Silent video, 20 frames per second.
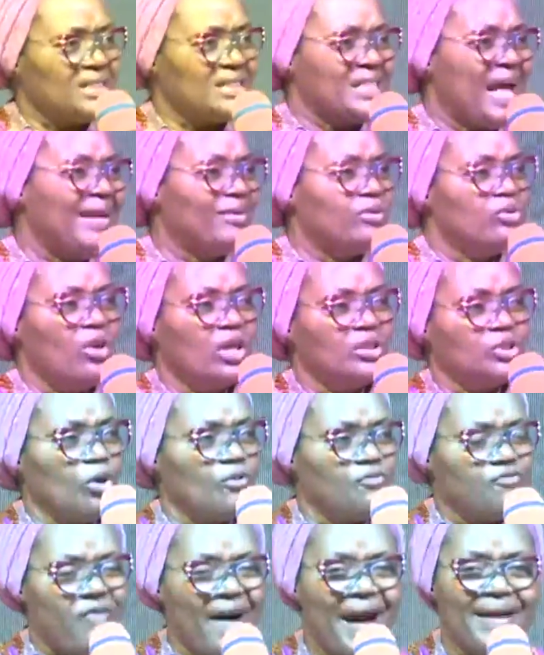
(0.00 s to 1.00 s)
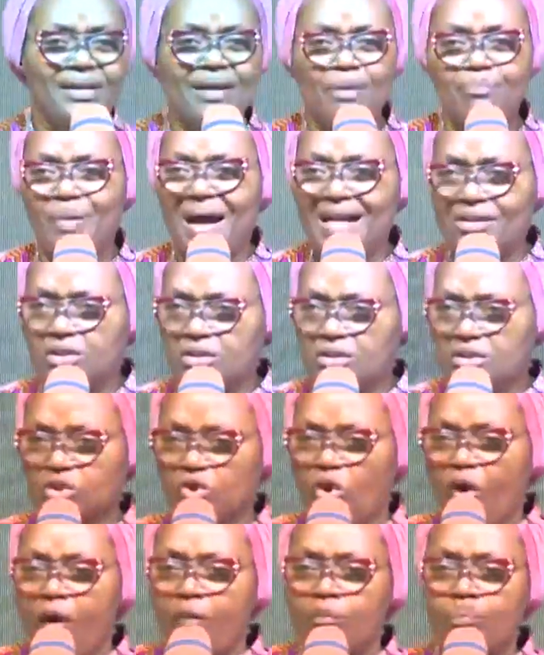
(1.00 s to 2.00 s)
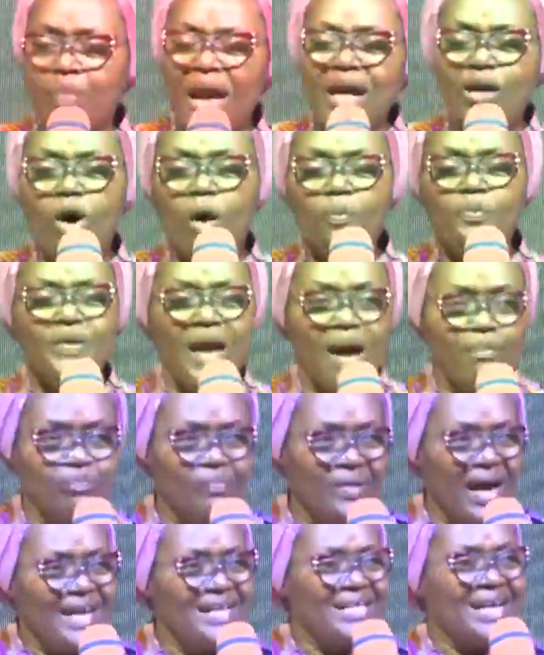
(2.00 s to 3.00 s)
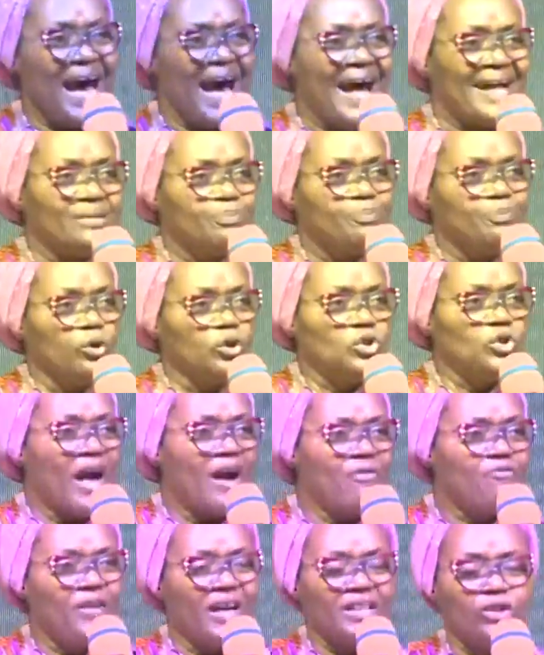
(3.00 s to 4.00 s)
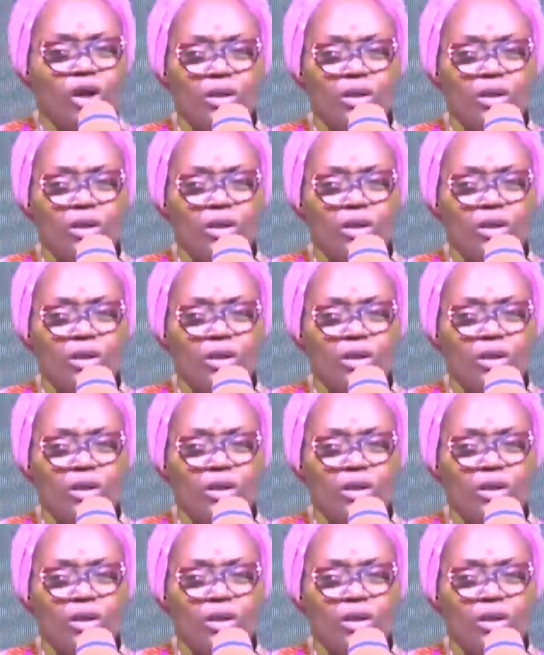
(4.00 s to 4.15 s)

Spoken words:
Decide not to fight the battles. Make up your mind and put your